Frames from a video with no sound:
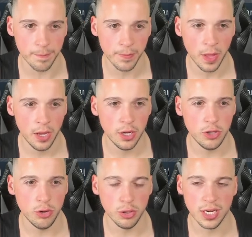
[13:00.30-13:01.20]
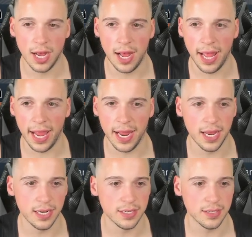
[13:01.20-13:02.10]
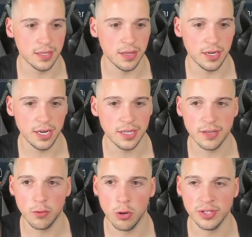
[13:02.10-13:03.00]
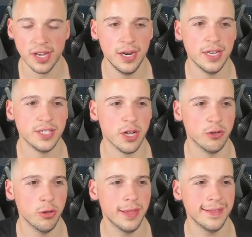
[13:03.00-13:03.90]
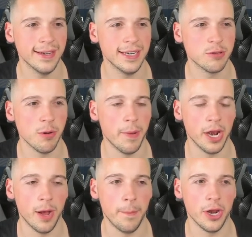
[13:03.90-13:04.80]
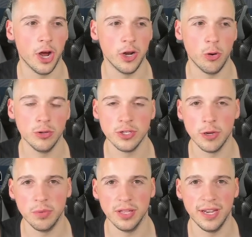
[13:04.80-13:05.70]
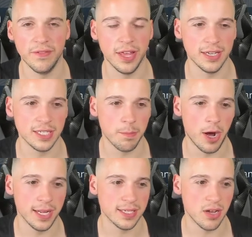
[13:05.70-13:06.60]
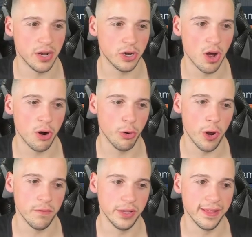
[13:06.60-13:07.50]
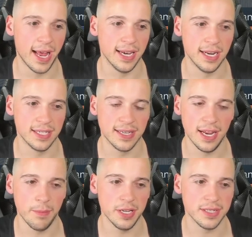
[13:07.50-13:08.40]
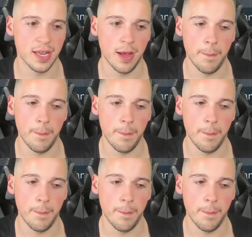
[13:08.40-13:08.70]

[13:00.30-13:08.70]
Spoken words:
it. Utah and the Knicks, of course. So I do think the Knicks were better, but I also believe that despite signing Kyrie Irving, that Knicks team is a